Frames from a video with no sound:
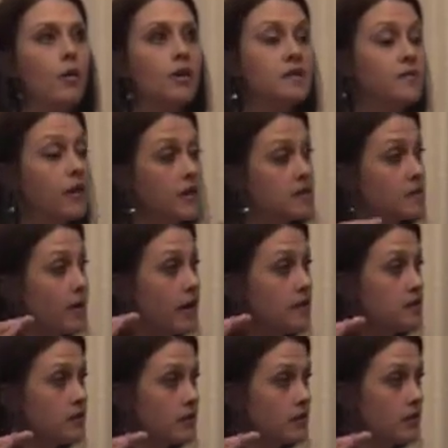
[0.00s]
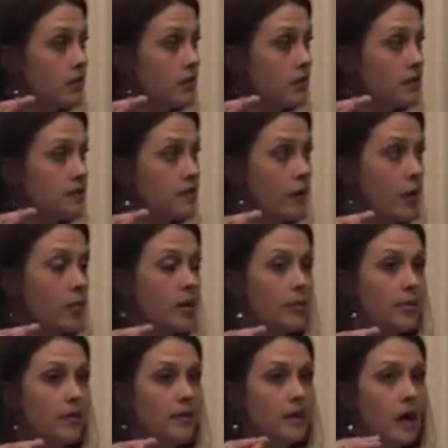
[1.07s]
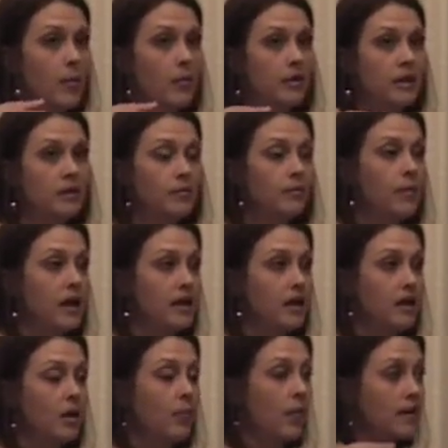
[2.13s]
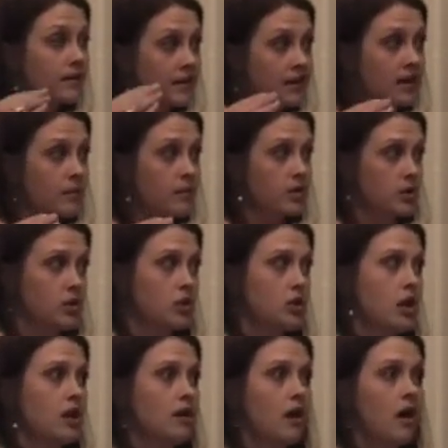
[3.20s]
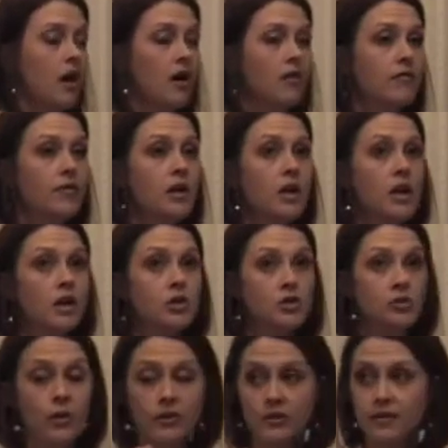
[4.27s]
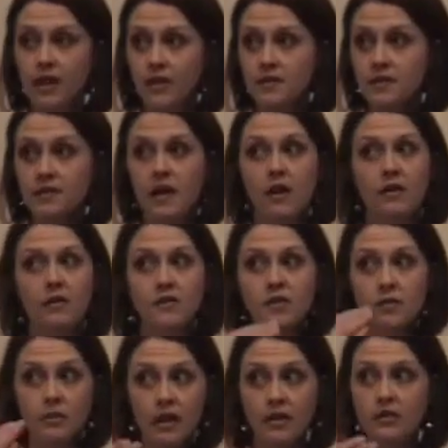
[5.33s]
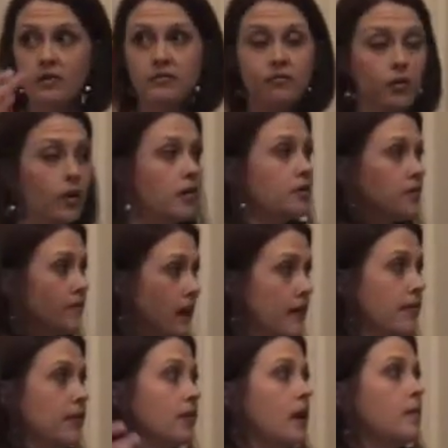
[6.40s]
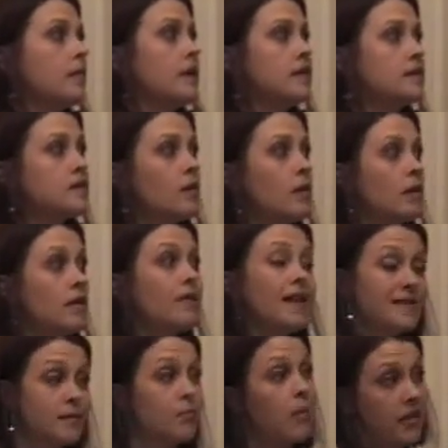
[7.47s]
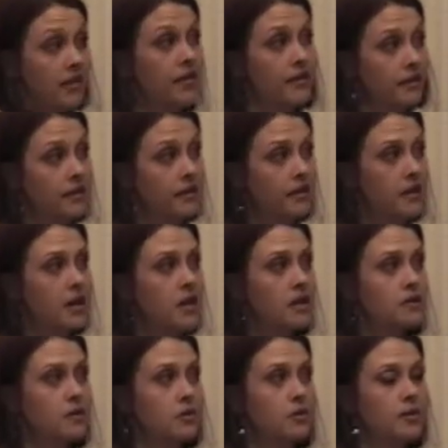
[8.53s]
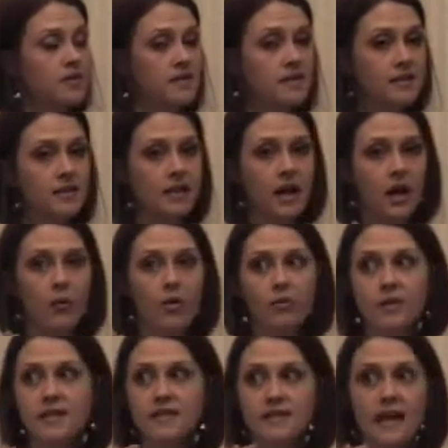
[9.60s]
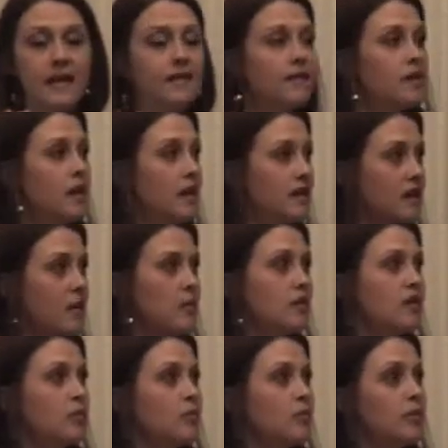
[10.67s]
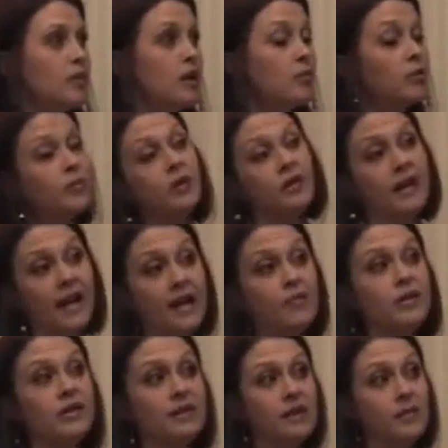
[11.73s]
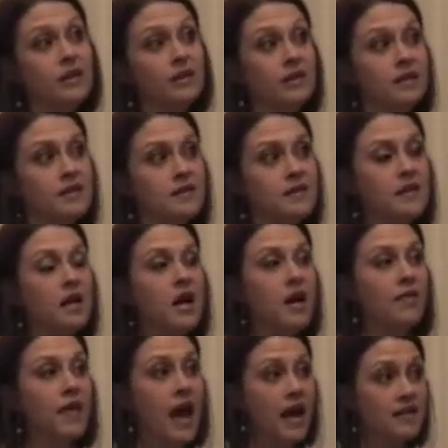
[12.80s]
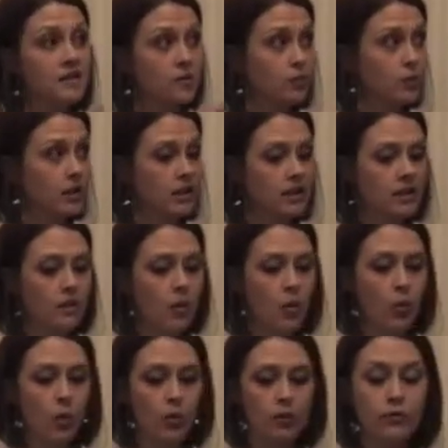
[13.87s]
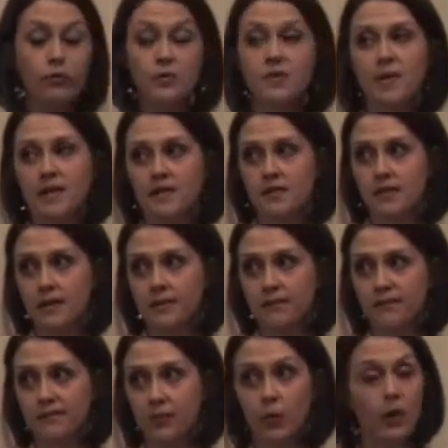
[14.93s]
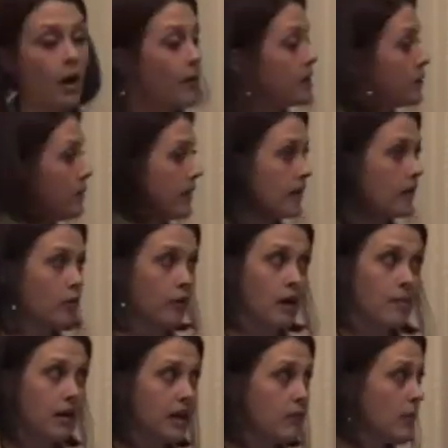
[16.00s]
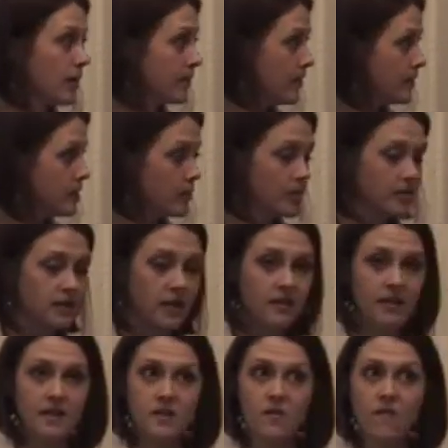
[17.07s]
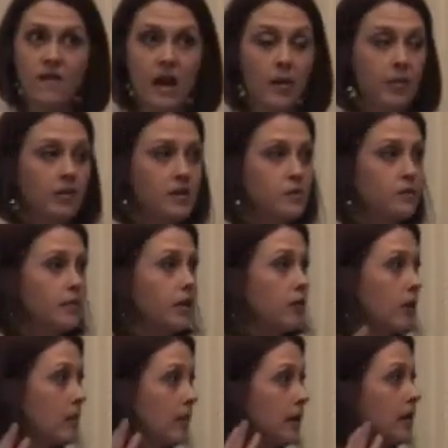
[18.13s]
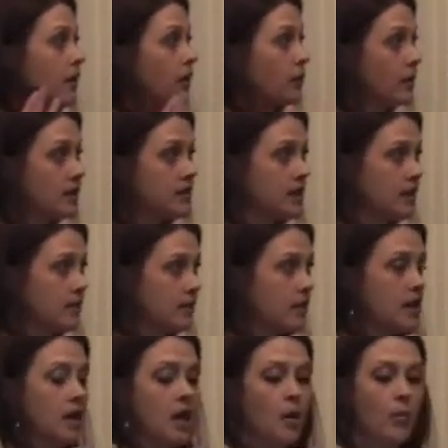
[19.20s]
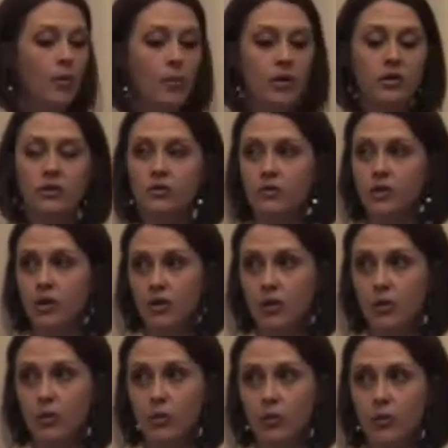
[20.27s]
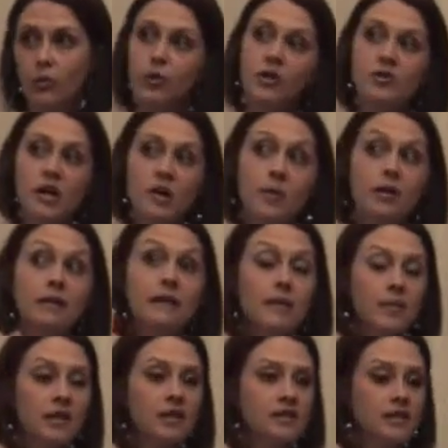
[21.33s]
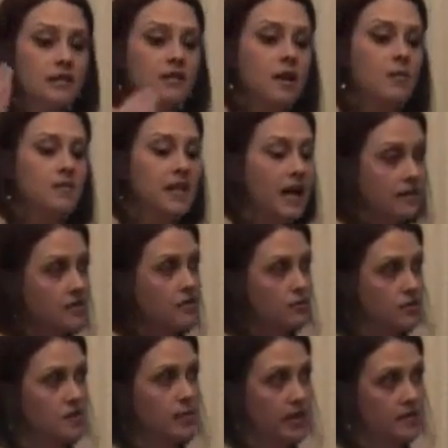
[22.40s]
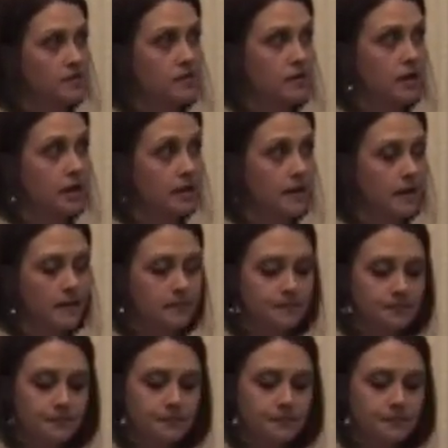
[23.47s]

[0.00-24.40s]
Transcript: As far as sponsoring goes, there are people in the company making a monthly commission check of $200,000, $300,000, $400,000, $500,000. I mean, so that's monthly. So you can see how when we say that the income in Premier can be limitless, that's really through sponsoring. We make great money. We make 50%. That's fabulous. We make great money on our retail. But when you're talking about limitless income, that's through sponsoring income.